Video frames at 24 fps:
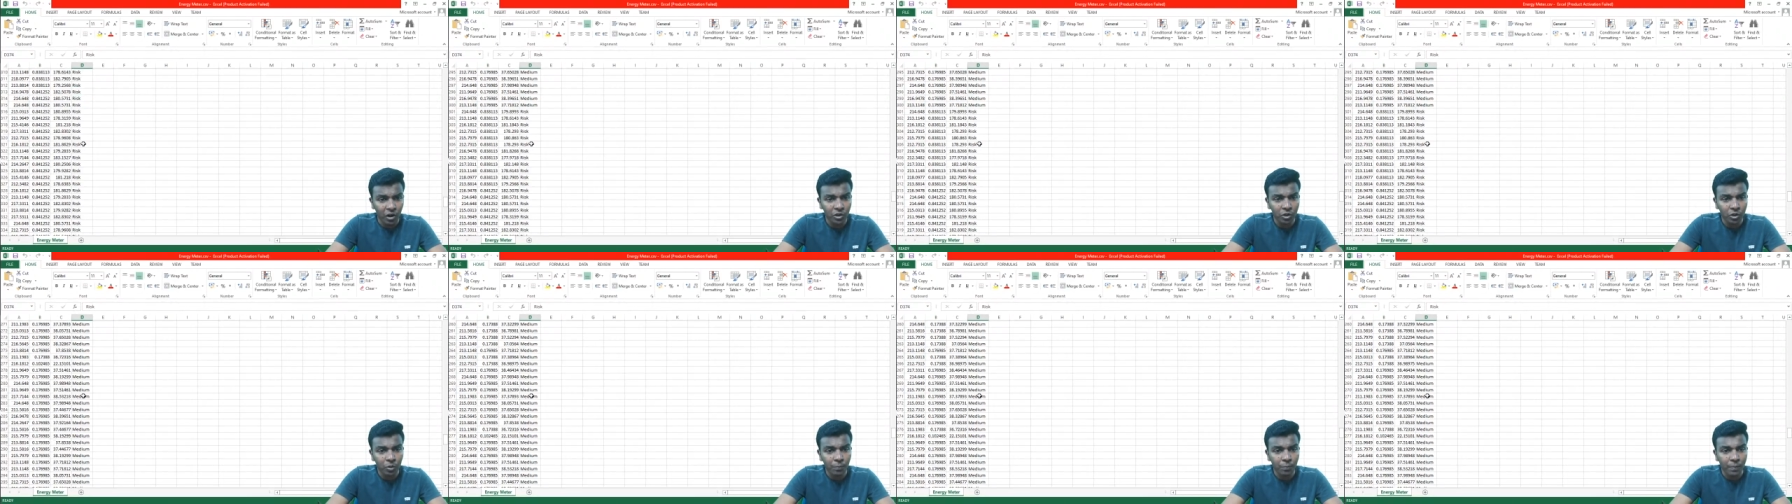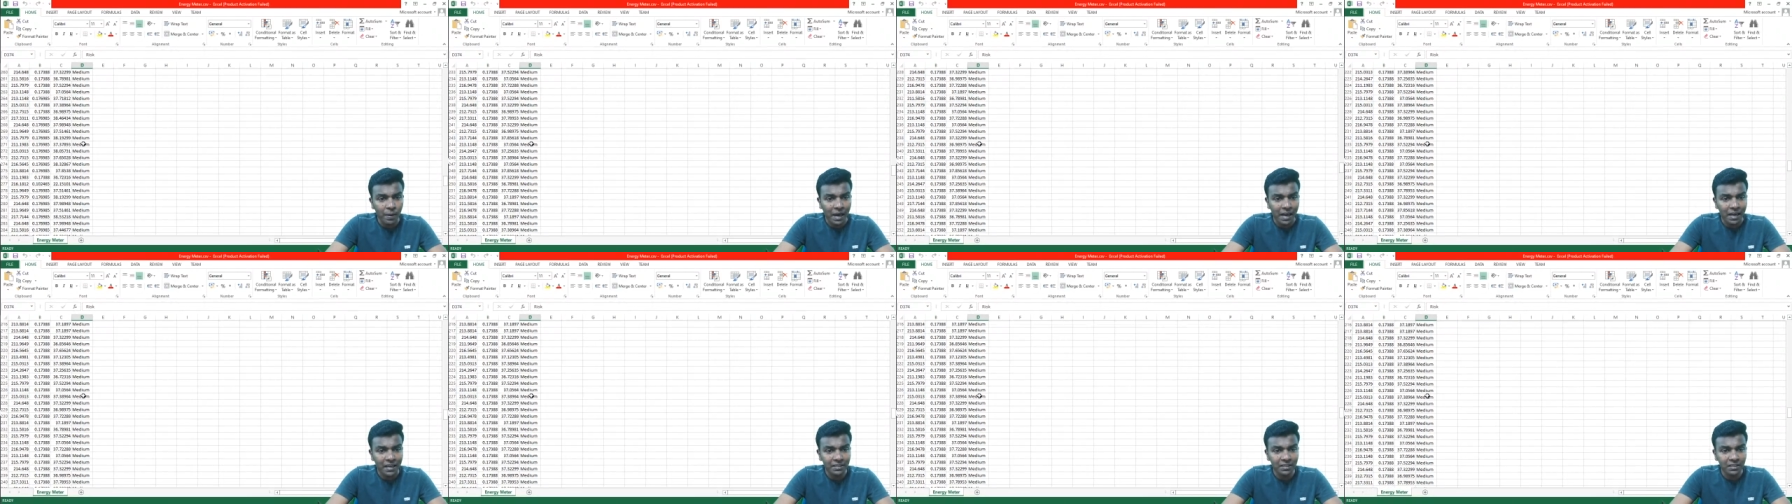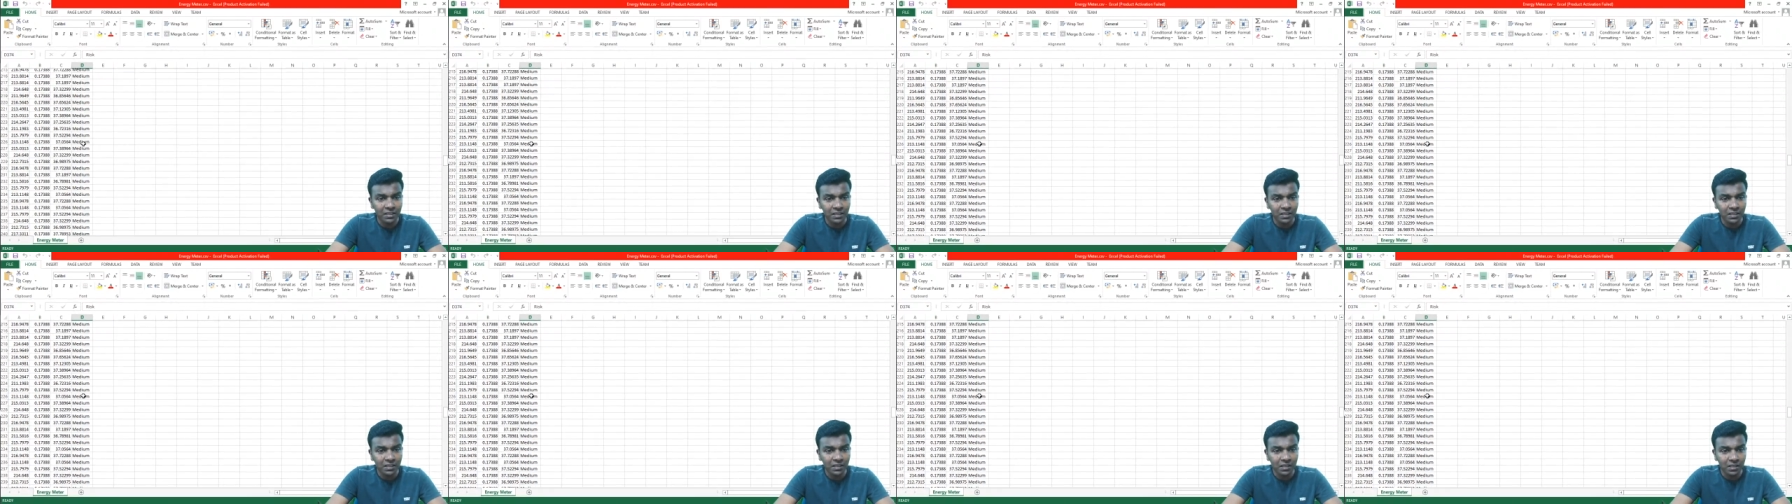to pass
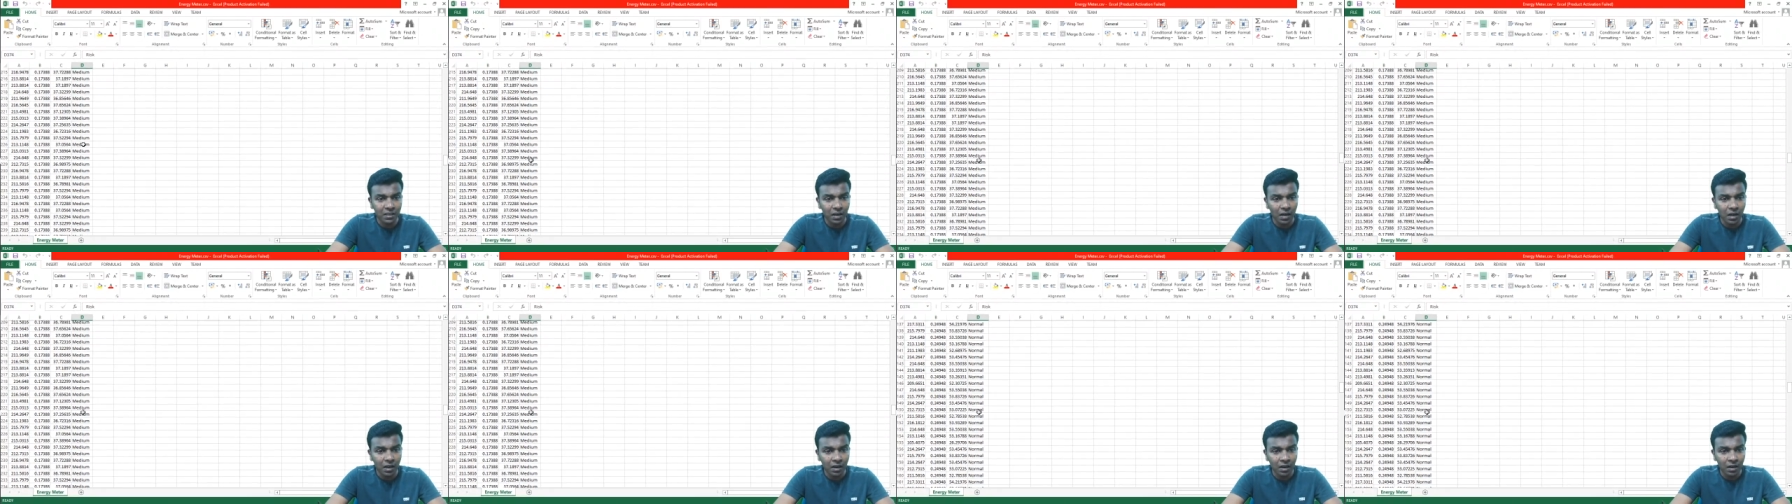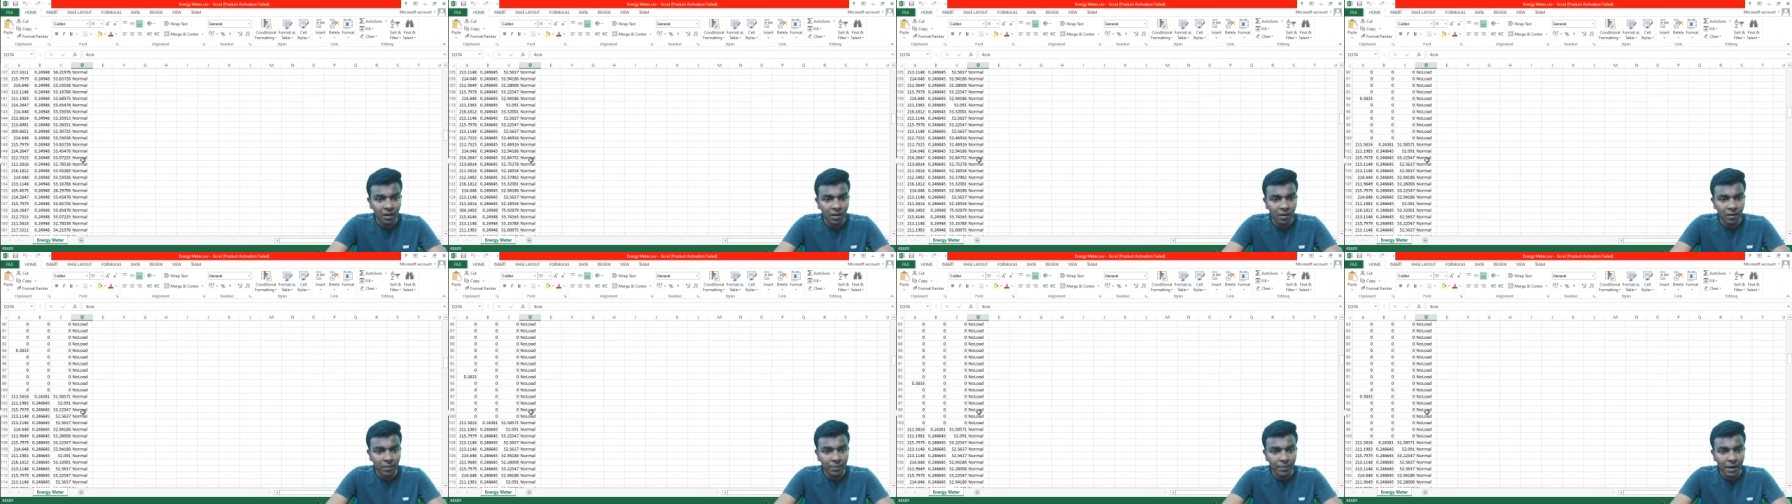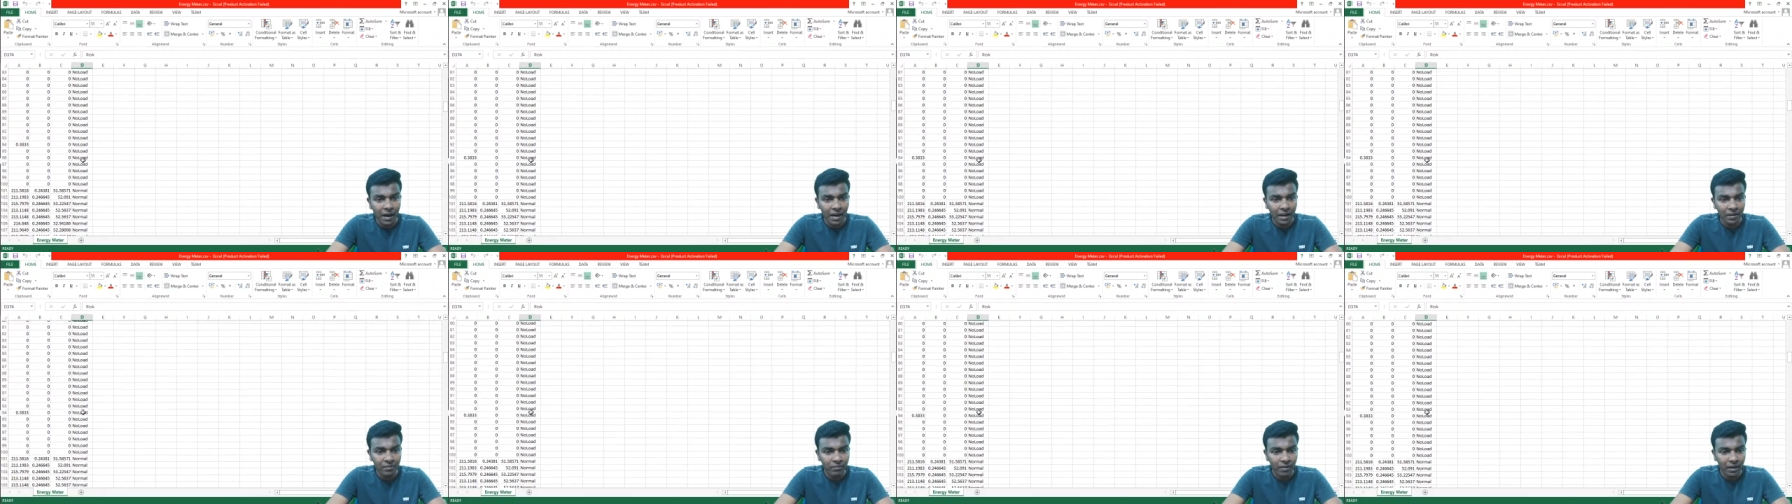the
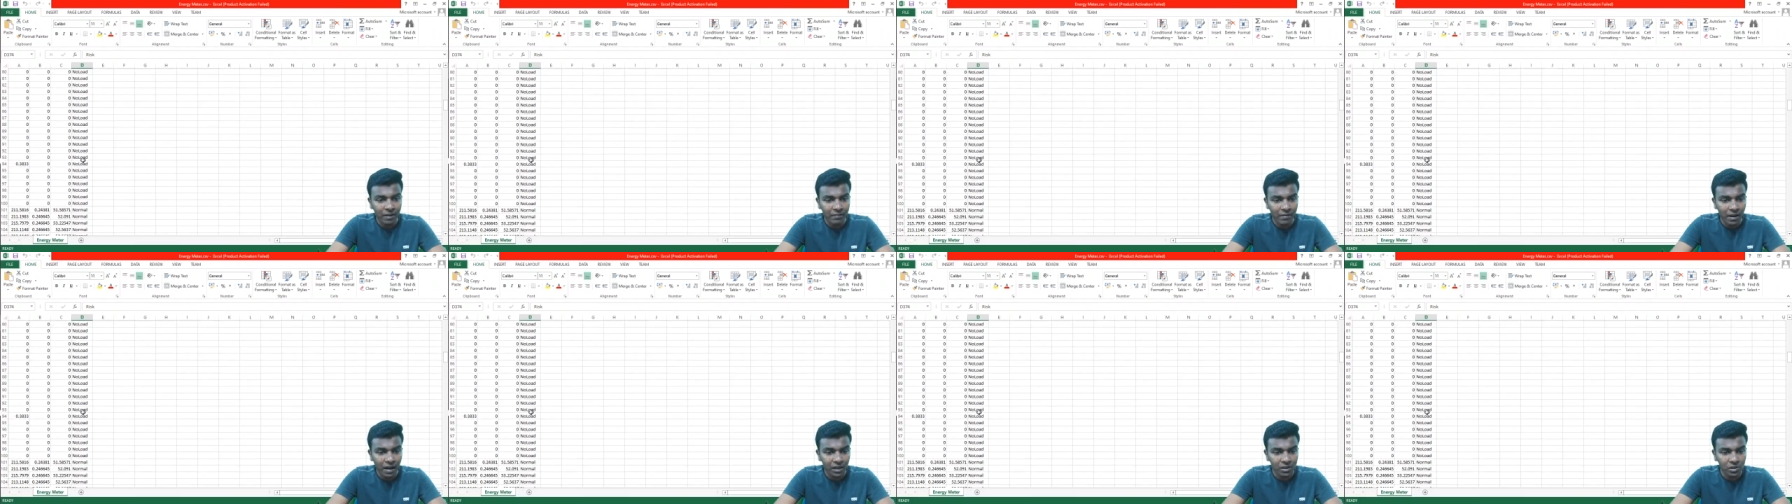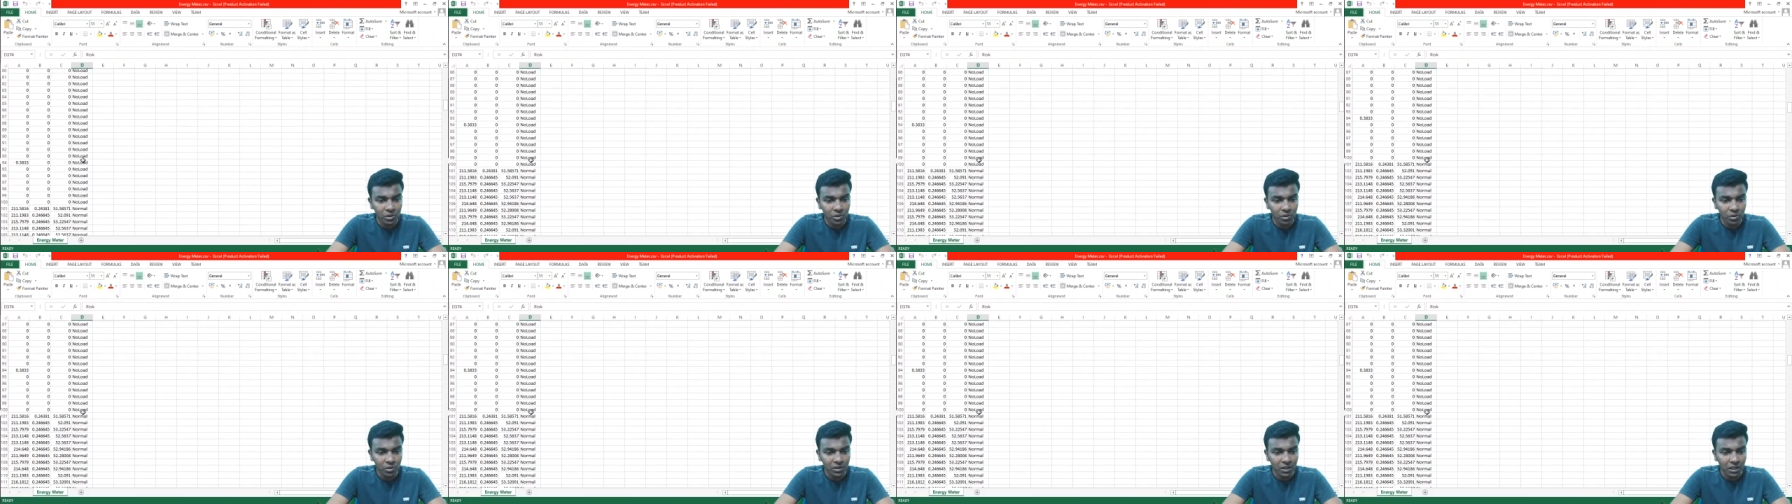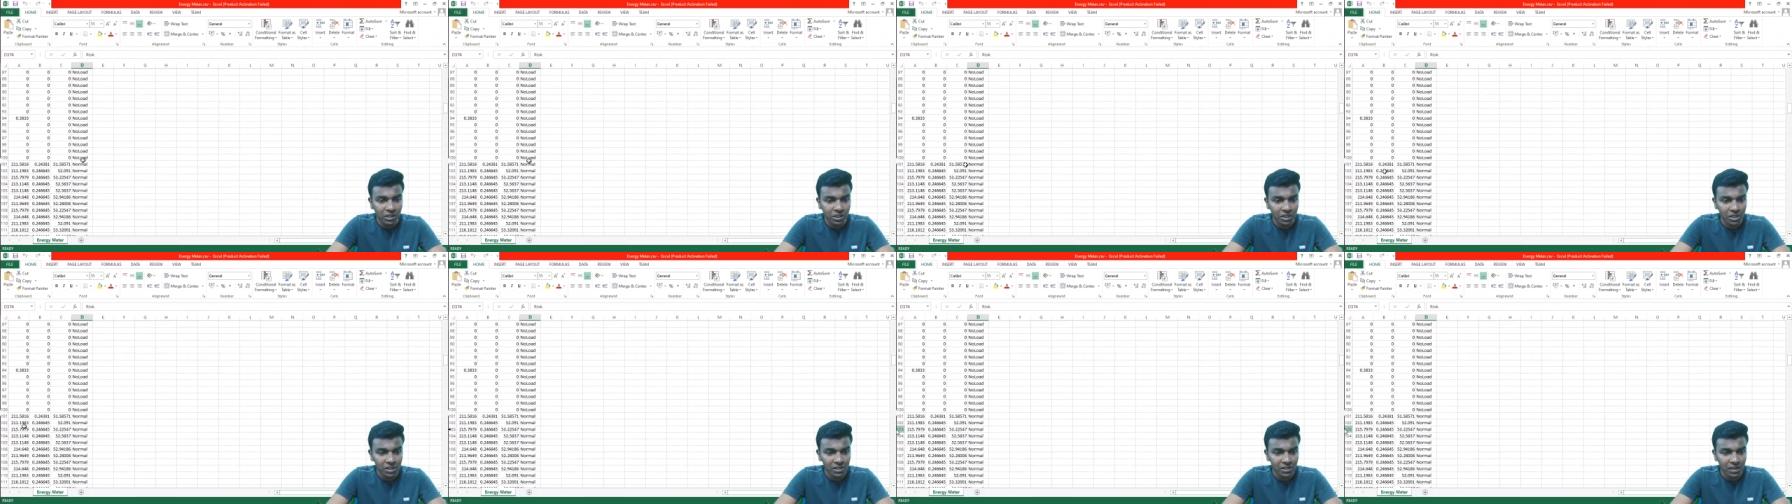manual values such
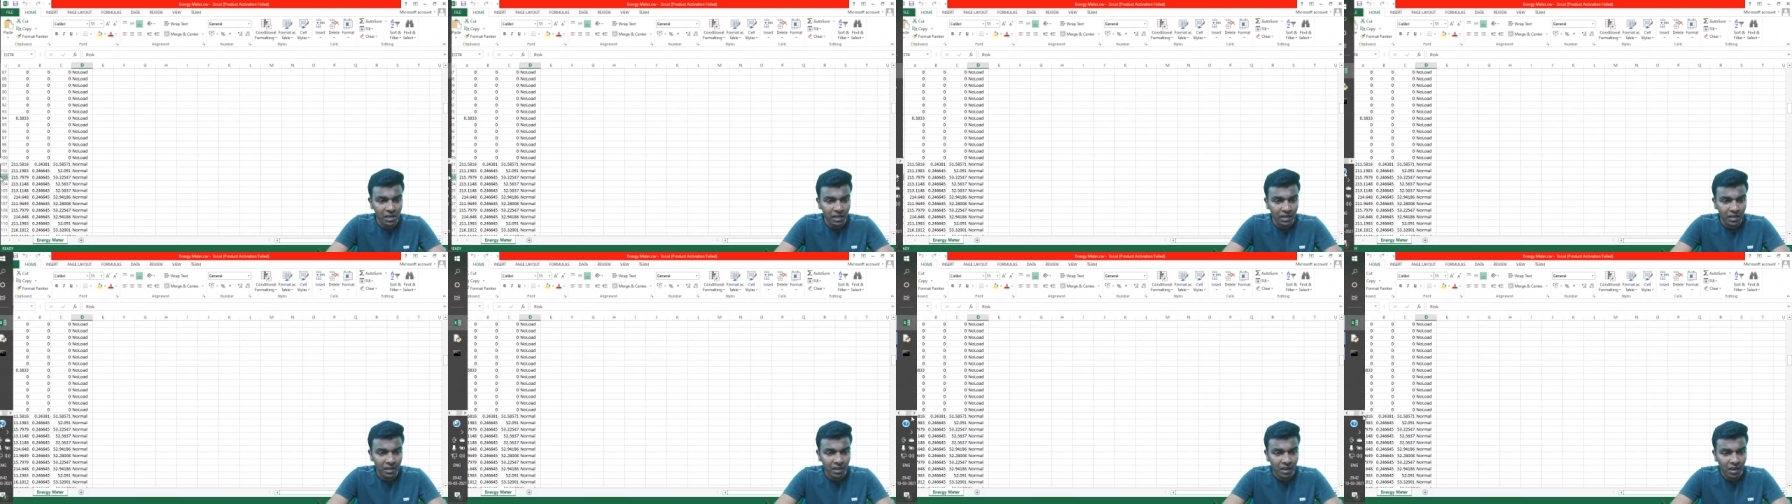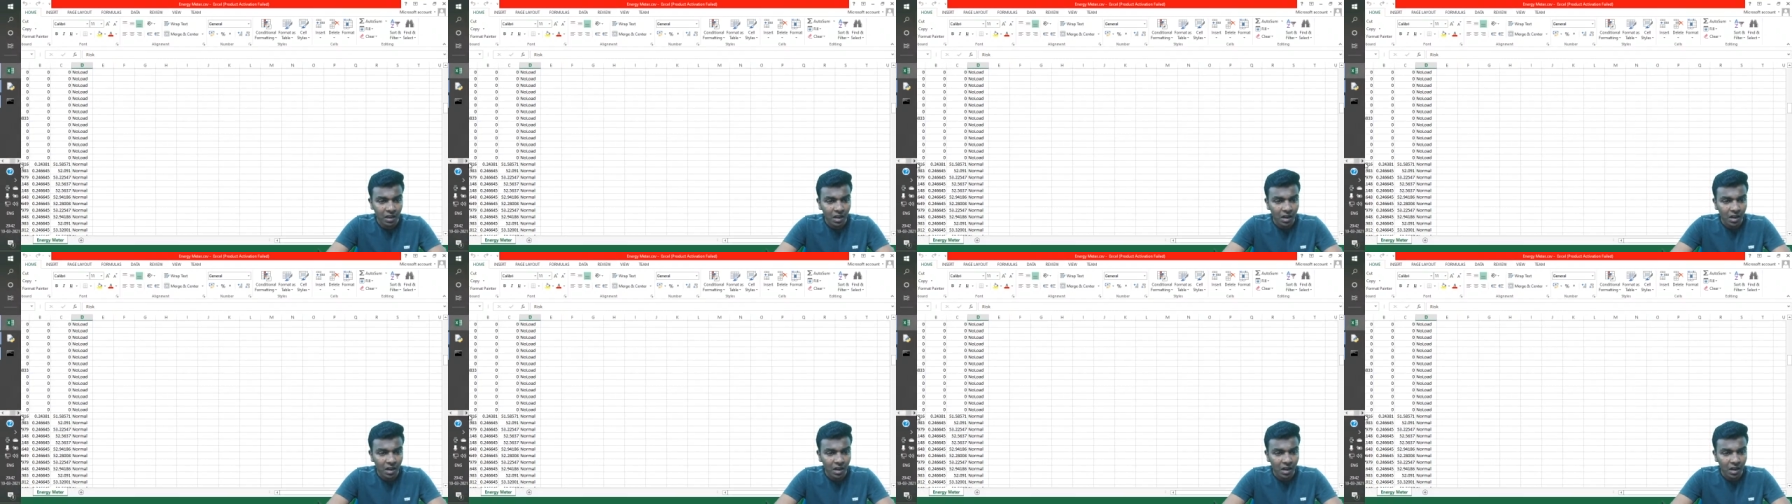as like